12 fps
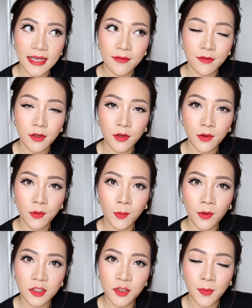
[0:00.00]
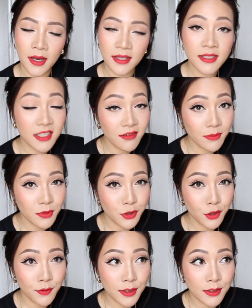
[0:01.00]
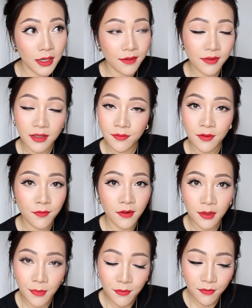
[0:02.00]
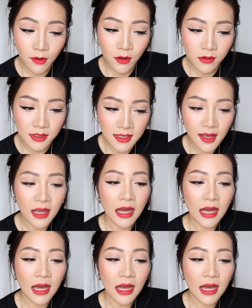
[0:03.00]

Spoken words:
If you watch my Instagram stories, or even if you follow my vlogs,